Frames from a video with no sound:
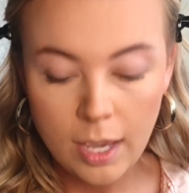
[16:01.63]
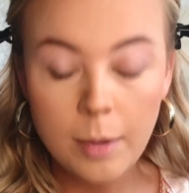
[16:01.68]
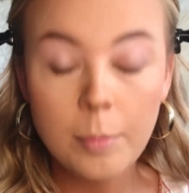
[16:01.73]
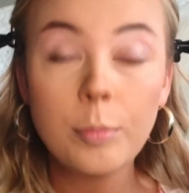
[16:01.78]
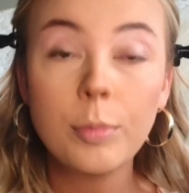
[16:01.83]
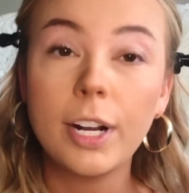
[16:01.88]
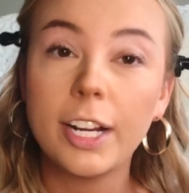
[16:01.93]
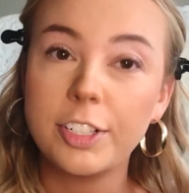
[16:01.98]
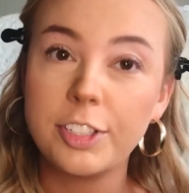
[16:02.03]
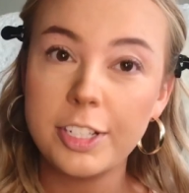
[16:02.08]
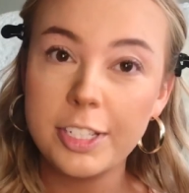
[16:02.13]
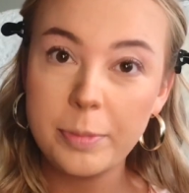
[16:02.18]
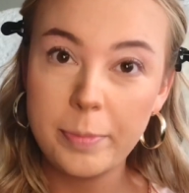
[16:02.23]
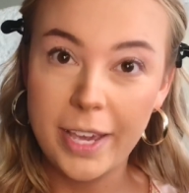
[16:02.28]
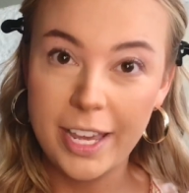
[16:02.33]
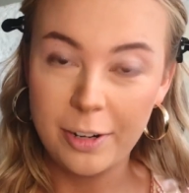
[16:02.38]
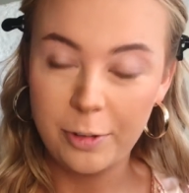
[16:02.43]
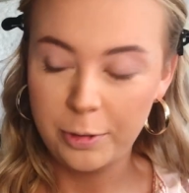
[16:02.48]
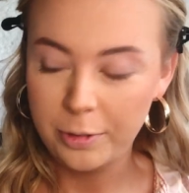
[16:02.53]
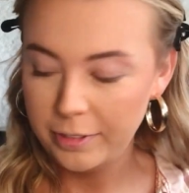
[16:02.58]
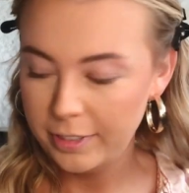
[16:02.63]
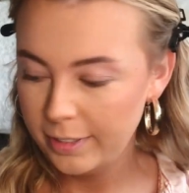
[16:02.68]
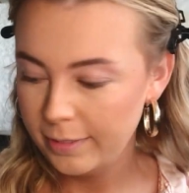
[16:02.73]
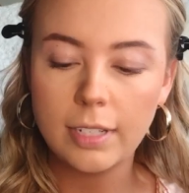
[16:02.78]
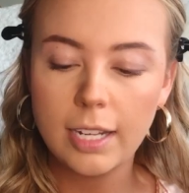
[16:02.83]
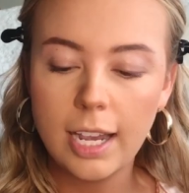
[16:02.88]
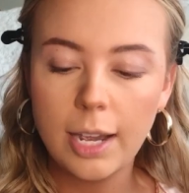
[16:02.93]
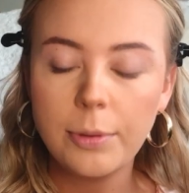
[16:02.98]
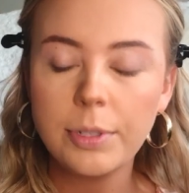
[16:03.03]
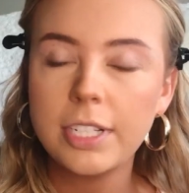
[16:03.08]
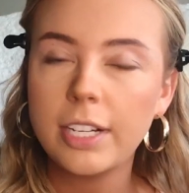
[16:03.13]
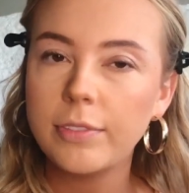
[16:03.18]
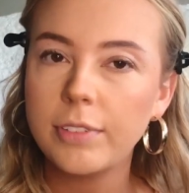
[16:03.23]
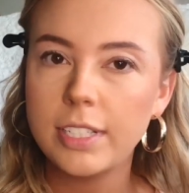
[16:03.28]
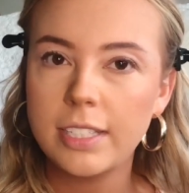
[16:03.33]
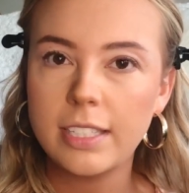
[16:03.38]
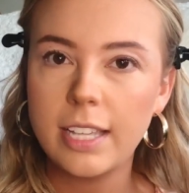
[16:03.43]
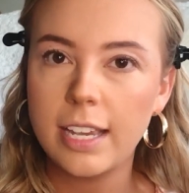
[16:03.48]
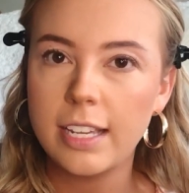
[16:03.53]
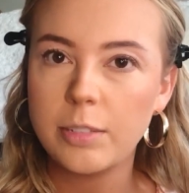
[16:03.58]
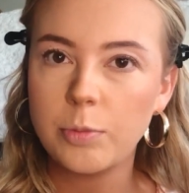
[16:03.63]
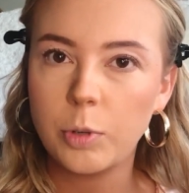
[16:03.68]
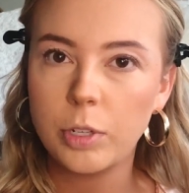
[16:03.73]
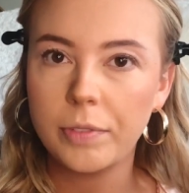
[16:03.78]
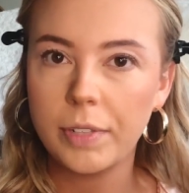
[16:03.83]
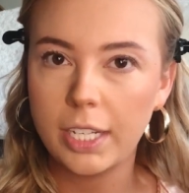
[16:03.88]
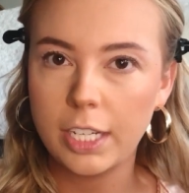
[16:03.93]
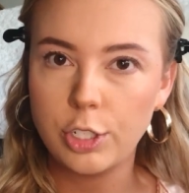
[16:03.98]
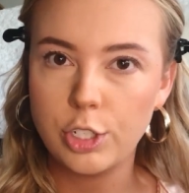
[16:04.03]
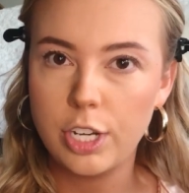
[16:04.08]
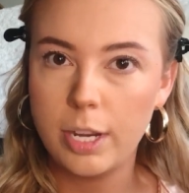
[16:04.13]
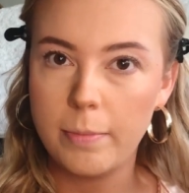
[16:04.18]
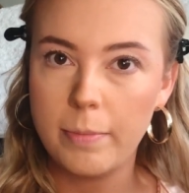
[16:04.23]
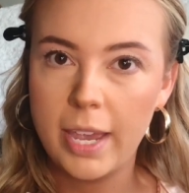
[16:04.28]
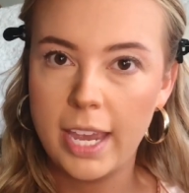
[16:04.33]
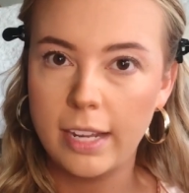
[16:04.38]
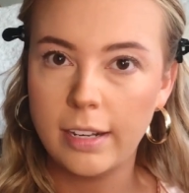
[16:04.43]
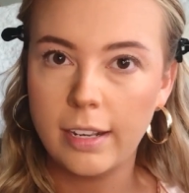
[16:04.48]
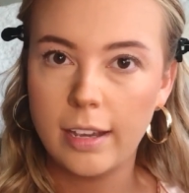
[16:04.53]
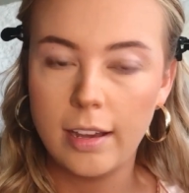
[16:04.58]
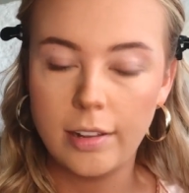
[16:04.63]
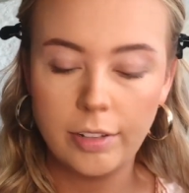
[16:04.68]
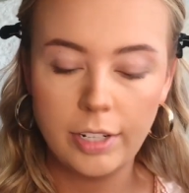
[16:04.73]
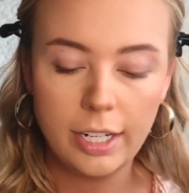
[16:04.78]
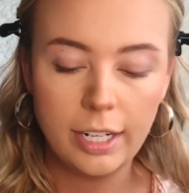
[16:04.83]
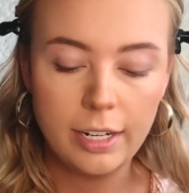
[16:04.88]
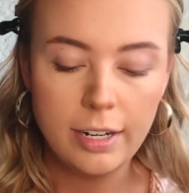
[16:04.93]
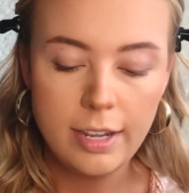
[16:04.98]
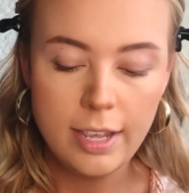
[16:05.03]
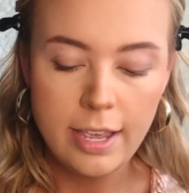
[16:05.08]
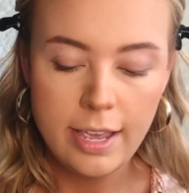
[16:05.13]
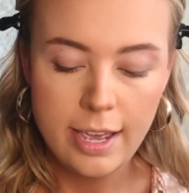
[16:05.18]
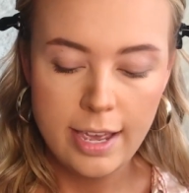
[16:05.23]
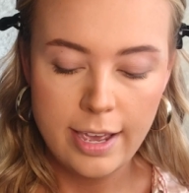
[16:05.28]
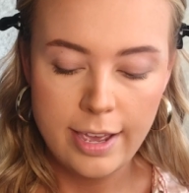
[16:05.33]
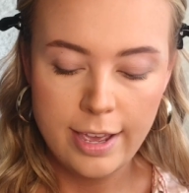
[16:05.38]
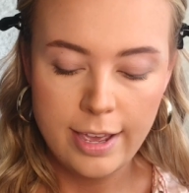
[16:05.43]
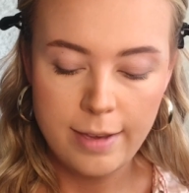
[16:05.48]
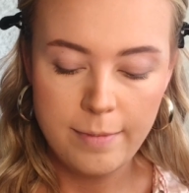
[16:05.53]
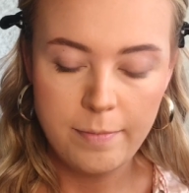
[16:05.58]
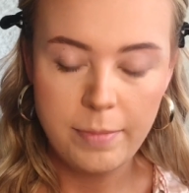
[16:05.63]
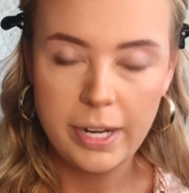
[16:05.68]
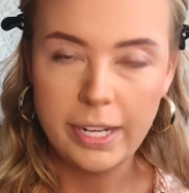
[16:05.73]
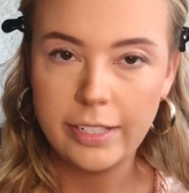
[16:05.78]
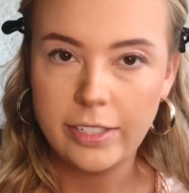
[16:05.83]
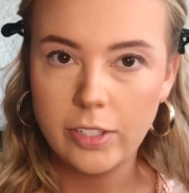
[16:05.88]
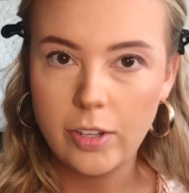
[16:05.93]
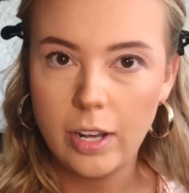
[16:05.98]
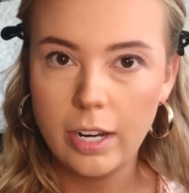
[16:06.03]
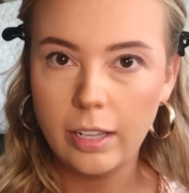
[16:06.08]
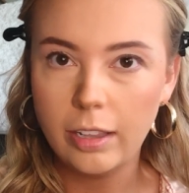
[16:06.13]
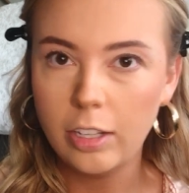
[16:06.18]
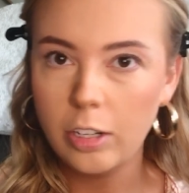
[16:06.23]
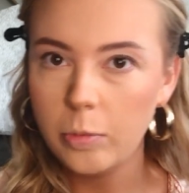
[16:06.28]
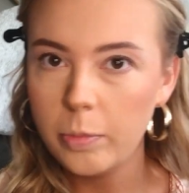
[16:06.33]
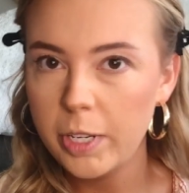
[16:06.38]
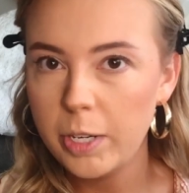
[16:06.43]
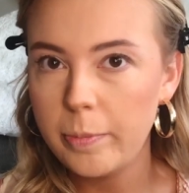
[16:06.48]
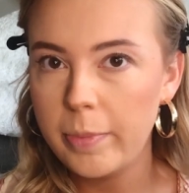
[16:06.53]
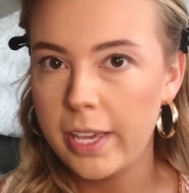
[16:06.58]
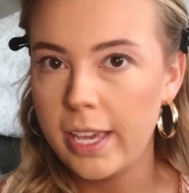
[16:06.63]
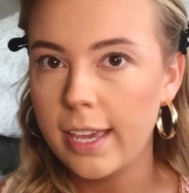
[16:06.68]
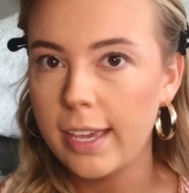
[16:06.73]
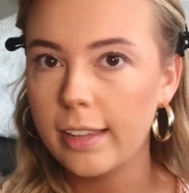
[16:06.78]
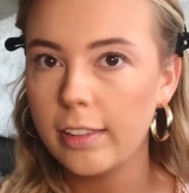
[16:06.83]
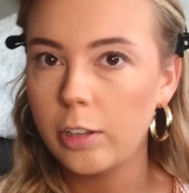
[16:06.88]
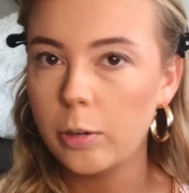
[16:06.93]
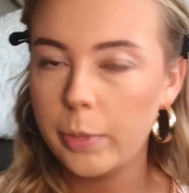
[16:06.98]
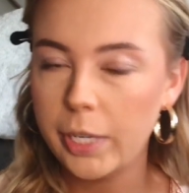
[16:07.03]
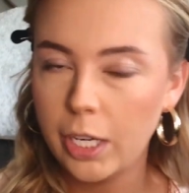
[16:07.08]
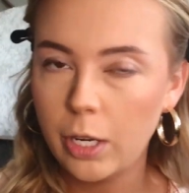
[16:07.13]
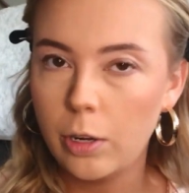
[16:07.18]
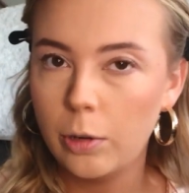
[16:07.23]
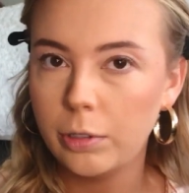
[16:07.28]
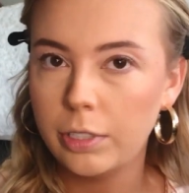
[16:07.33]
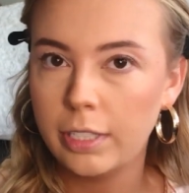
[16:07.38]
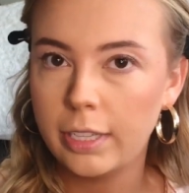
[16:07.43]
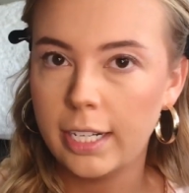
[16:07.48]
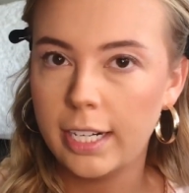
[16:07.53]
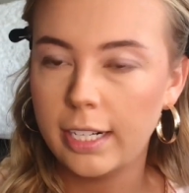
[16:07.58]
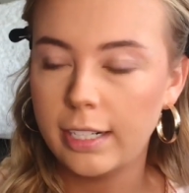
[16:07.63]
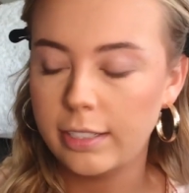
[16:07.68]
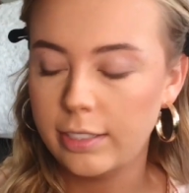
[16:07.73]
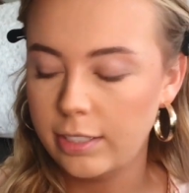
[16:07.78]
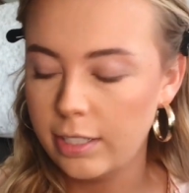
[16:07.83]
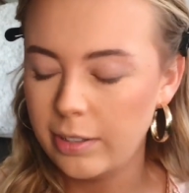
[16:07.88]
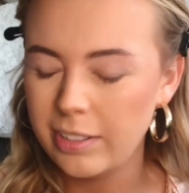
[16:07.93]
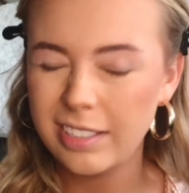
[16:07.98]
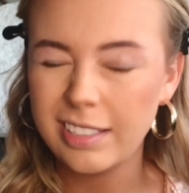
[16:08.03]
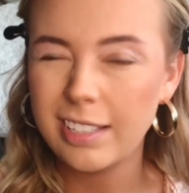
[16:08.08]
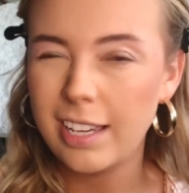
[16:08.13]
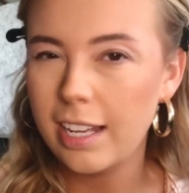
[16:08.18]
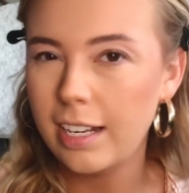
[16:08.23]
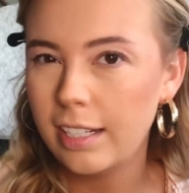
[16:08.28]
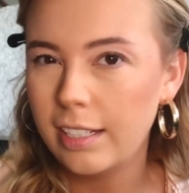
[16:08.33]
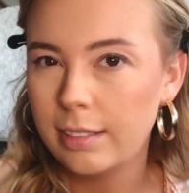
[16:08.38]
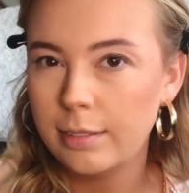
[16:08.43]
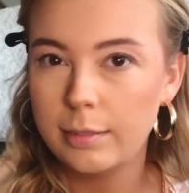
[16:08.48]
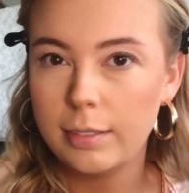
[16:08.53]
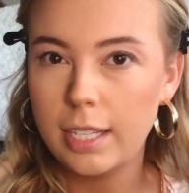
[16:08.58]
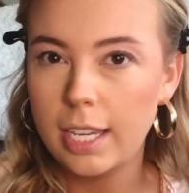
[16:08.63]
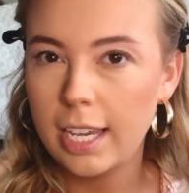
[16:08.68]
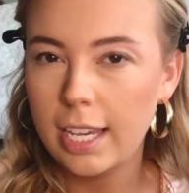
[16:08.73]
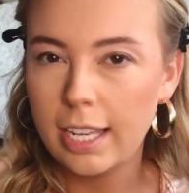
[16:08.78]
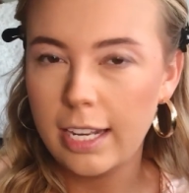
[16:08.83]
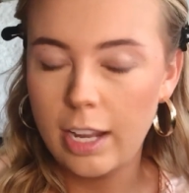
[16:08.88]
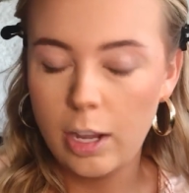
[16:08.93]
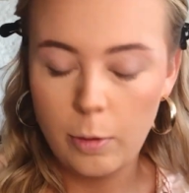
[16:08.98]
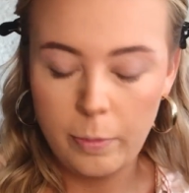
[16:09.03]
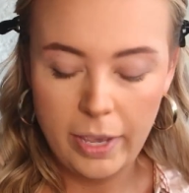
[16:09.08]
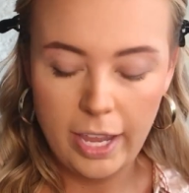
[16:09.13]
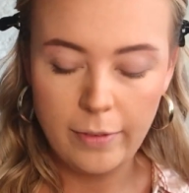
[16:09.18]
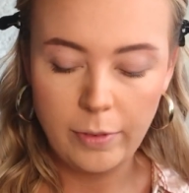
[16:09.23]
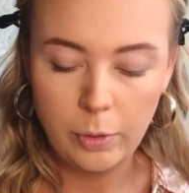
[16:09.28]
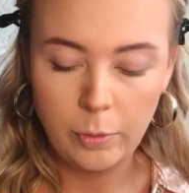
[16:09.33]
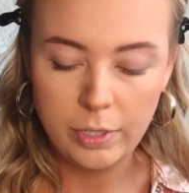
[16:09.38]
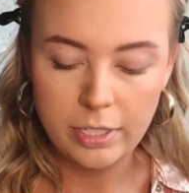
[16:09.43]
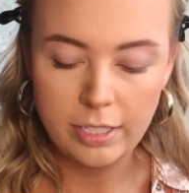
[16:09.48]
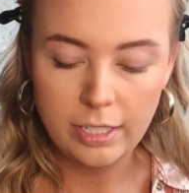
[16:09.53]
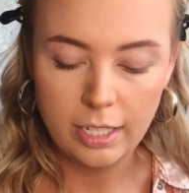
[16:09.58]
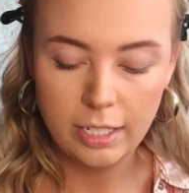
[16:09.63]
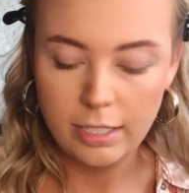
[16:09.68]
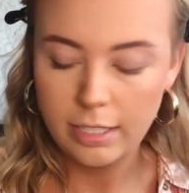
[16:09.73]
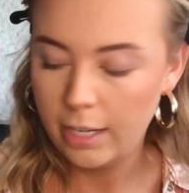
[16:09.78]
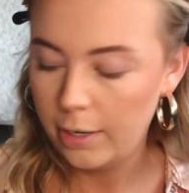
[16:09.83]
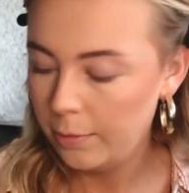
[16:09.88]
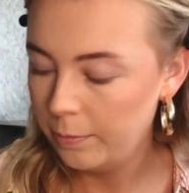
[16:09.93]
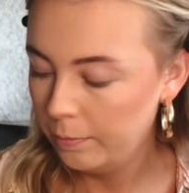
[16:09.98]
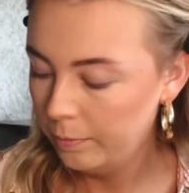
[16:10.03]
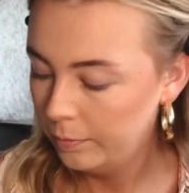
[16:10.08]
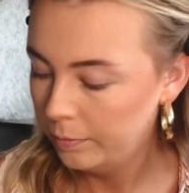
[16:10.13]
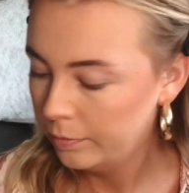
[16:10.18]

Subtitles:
Precious Petals. I would definitely say it's more of like a champagne color, but it's got a little bit of pink, a little bit of gold in there, so it's kind of, it can help everyone's skin tone.